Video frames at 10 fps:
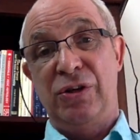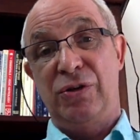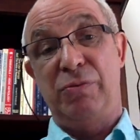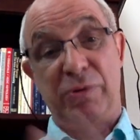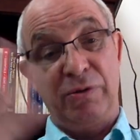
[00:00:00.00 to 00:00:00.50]

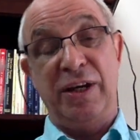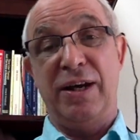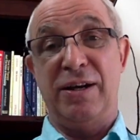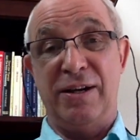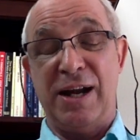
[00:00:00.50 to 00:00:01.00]
You can
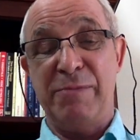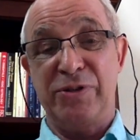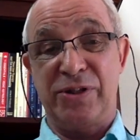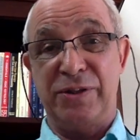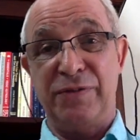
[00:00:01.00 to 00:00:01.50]
get it on
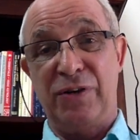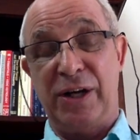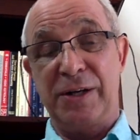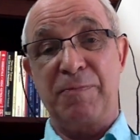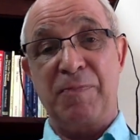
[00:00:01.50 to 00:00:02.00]
Amazon if you
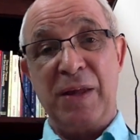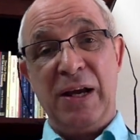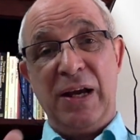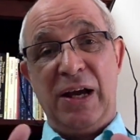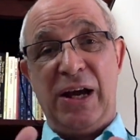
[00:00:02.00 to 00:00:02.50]

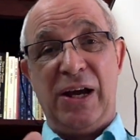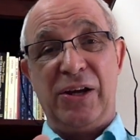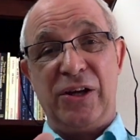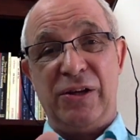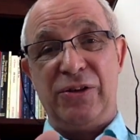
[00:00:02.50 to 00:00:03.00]

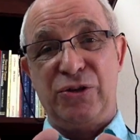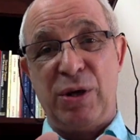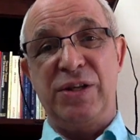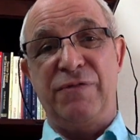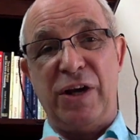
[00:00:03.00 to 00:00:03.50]
like.
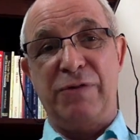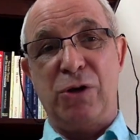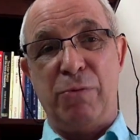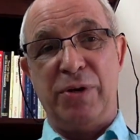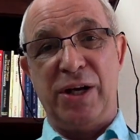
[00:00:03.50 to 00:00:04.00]
25
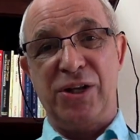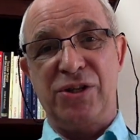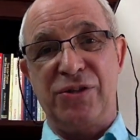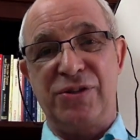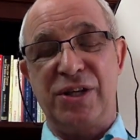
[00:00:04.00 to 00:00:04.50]

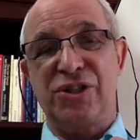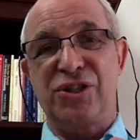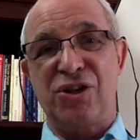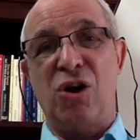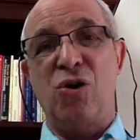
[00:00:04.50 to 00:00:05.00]
combinations. They're
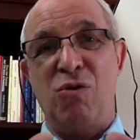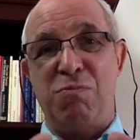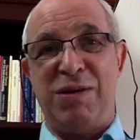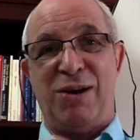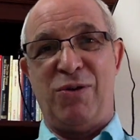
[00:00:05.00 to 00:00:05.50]
so
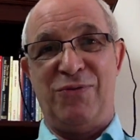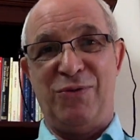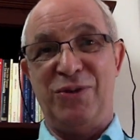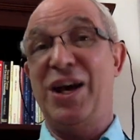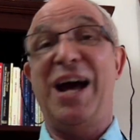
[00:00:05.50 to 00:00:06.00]
powerful.
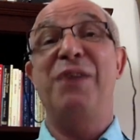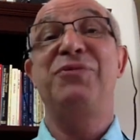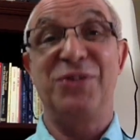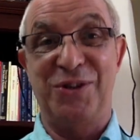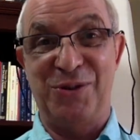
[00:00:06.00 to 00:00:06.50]
You have
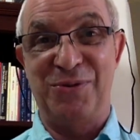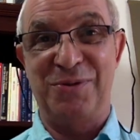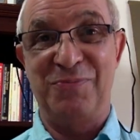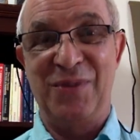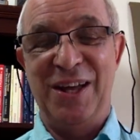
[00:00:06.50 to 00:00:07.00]
to know them.